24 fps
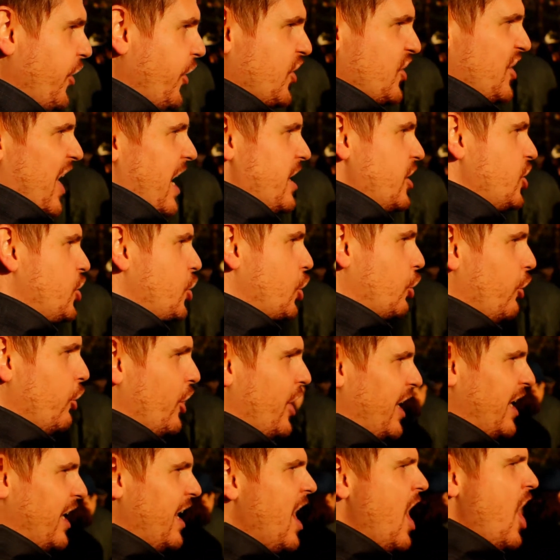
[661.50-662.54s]
fourth
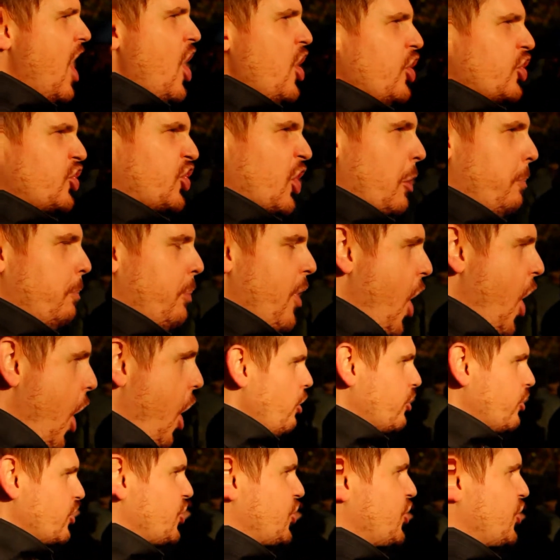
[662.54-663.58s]
century,
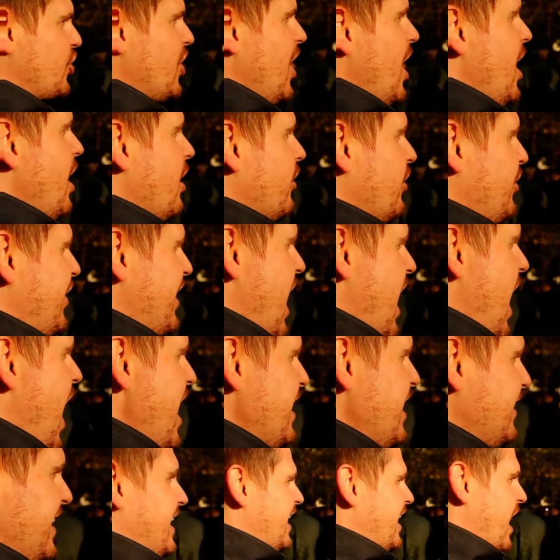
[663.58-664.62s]
supports the
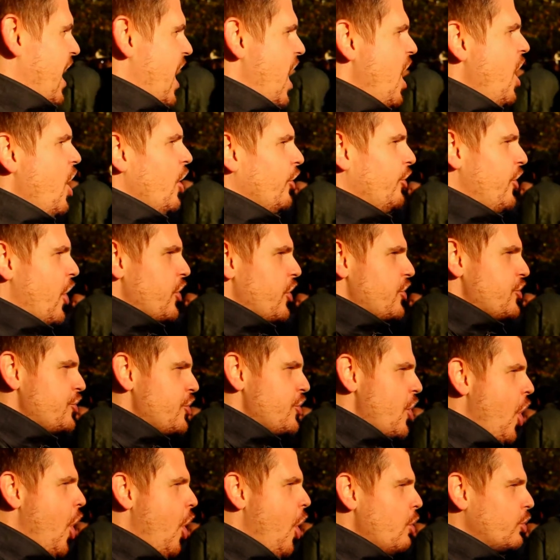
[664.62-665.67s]
idea that
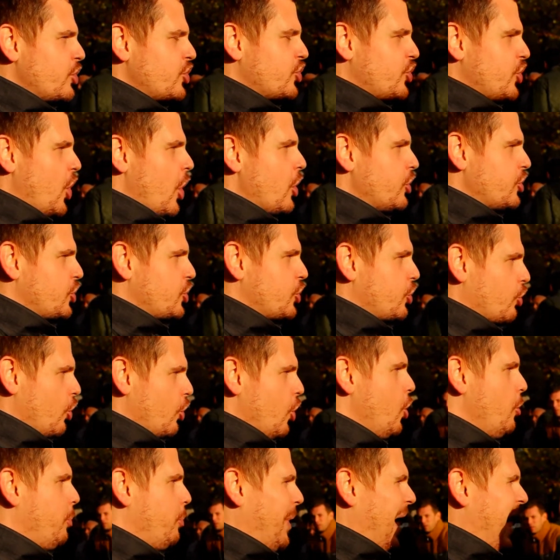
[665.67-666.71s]
no such
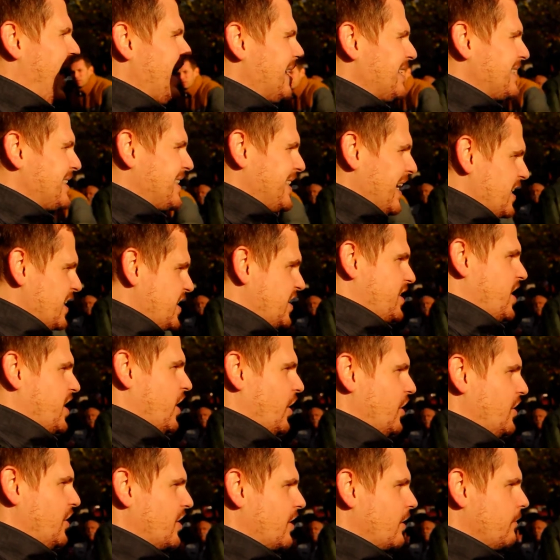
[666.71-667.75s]
group
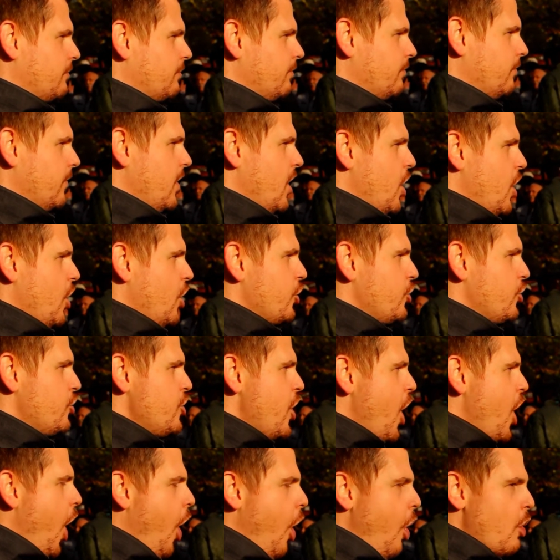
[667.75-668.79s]
existed.
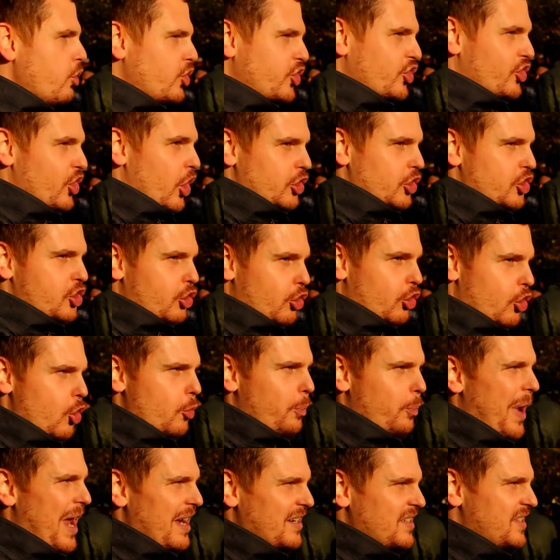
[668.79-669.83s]
No such
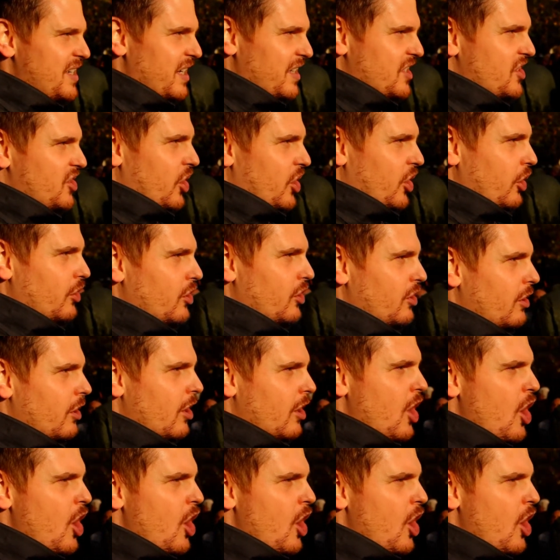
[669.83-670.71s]
group existed.